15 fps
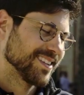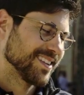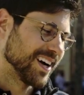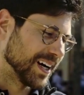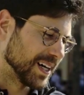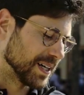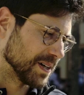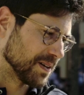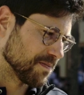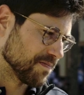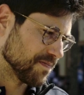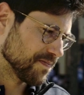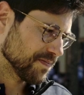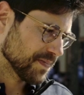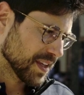
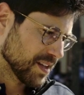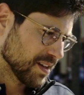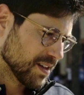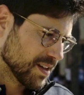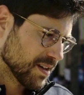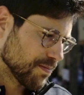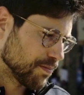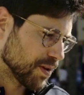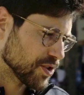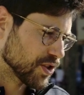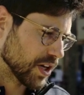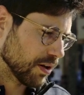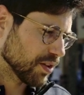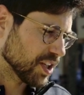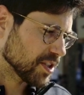But
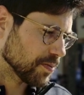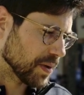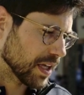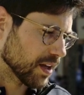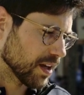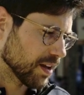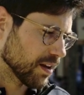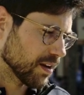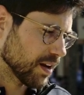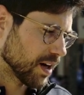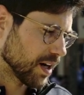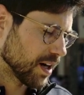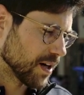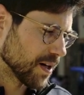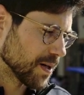generally speaking,
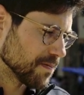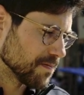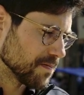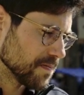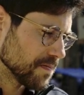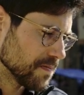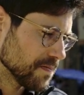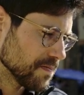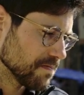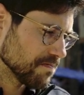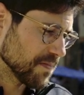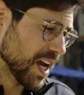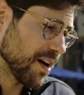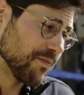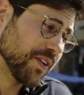
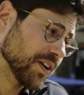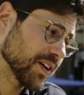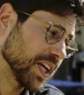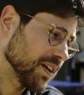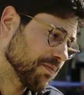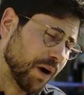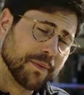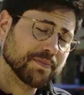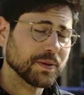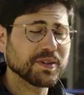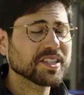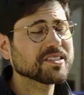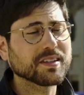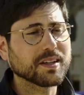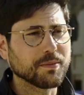yeah, I'm very
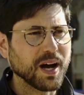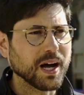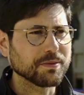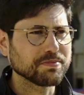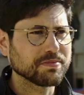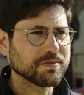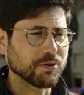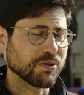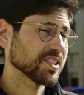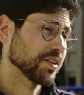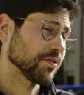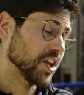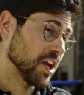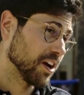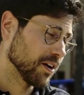optimistic about the rest
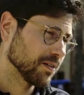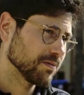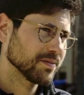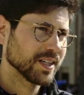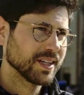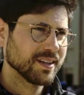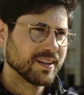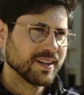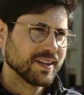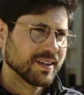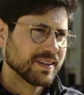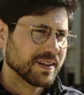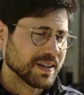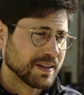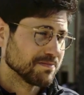of the year.
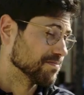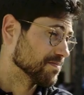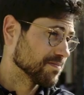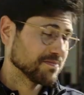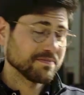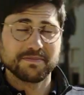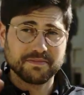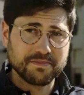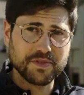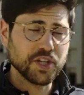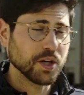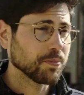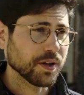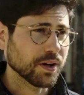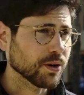
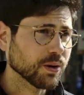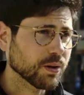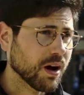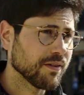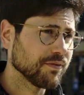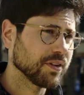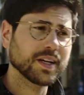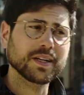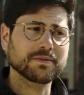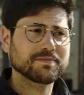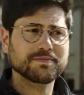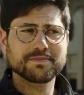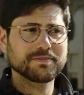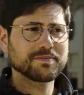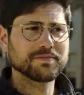Geopolitical conflict,
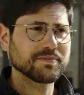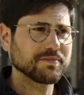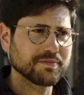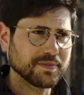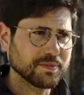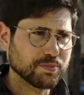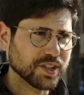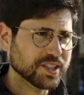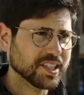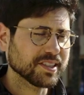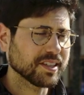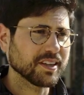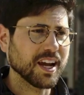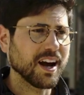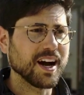
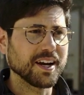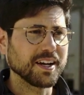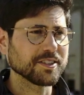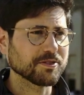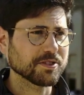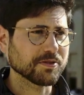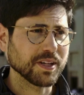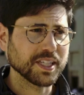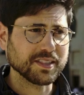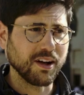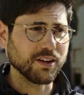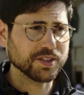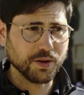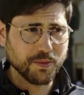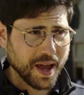persistently high interest rates
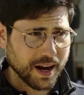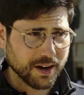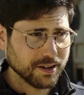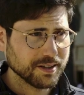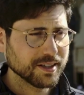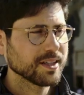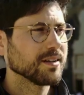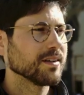also matter.